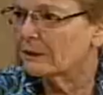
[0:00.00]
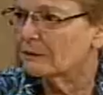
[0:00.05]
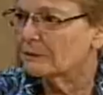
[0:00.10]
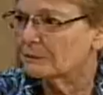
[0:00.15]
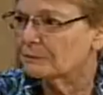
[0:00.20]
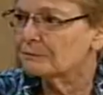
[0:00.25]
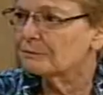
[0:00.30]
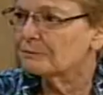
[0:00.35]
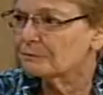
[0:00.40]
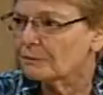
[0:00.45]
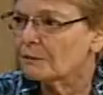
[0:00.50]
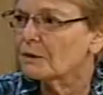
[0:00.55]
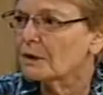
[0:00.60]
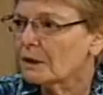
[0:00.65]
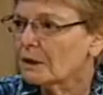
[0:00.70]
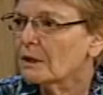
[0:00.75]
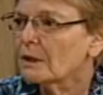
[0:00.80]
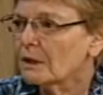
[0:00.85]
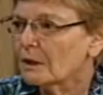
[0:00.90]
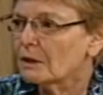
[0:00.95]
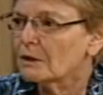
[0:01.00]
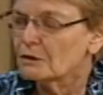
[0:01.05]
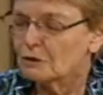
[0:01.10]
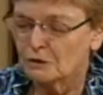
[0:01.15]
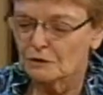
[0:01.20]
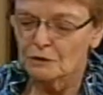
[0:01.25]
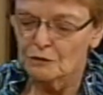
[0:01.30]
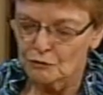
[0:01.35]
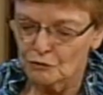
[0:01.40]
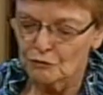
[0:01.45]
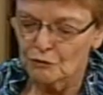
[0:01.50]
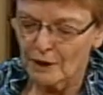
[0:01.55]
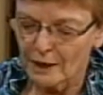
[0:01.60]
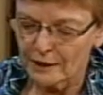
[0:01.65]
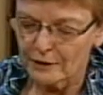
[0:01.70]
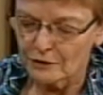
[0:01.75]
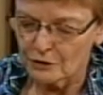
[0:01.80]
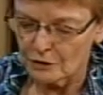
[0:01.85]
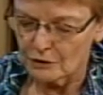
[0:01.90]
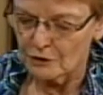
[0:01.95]
If you're an individual trying
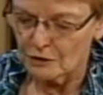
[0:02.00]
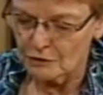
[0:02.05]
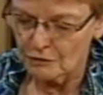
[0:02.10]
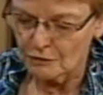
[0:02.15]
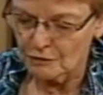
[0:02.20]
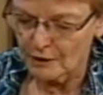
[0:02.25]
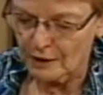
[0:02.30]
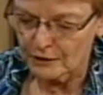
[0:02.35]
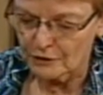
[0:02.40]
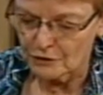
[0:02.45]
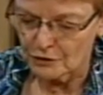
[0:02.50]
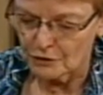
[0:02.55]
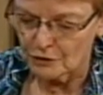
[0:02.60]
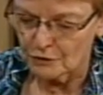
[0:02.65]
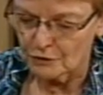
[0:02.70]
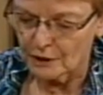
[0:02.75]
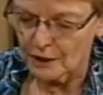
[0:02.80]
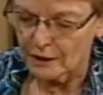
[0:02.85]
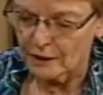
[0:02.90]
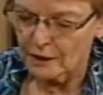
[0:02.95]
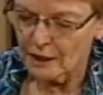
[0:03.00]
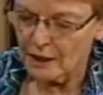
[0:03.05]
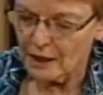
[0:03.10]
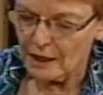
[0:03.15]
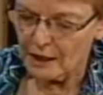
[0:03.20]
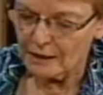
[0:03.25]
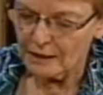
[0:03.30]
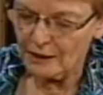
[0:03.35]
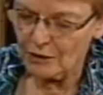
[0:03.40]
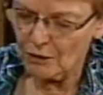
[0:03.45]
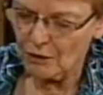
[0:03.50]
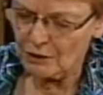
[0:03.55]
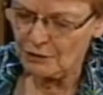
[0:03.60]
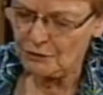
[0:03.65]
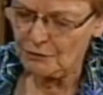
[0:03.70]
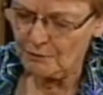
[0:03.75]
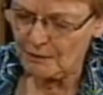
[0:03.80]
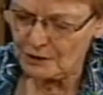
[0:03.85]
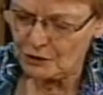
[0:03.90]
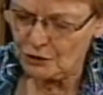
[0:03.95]
to do that. Now you
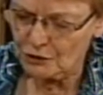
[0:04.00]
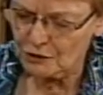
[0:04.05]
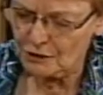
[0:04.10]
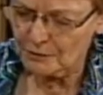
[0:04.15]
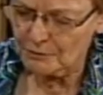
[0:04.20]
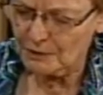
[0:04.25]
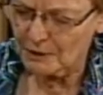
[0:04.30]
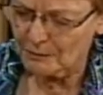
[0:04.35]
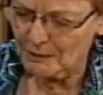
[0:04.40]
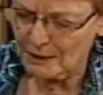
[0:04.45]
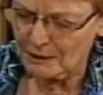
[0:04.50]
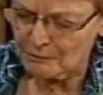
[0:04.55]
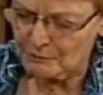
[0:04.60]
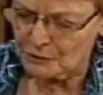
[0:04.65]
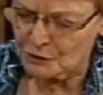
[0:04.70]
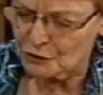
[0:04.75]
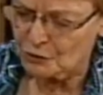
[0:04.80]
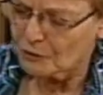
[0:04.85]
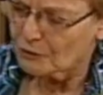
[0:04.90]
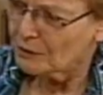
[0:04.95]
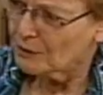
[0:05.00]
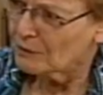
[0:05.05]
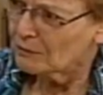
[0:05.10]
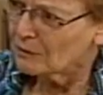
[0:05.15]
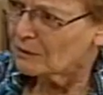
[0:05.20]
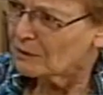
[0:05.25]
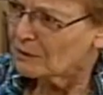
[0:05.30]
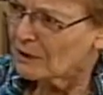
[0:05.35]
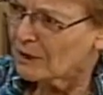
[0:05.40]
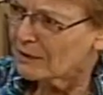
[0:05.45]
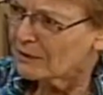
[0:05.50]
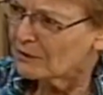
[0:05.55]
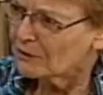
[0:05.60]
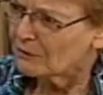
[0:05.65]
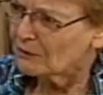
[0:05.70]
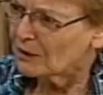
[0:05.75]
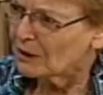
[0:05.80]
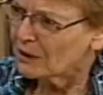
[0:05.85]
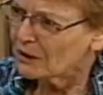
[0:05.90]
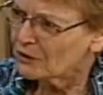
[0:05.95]
also mentioned something about Missouri kinds of
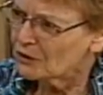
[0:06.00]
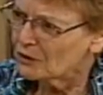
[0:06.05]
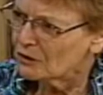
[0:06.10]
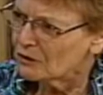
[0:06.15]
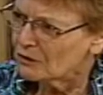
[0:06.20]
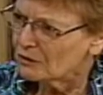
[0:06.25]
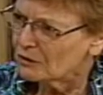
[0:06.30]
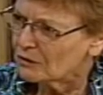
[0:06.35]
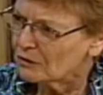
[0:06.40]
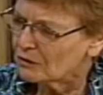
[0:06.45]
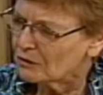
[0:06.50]
collections.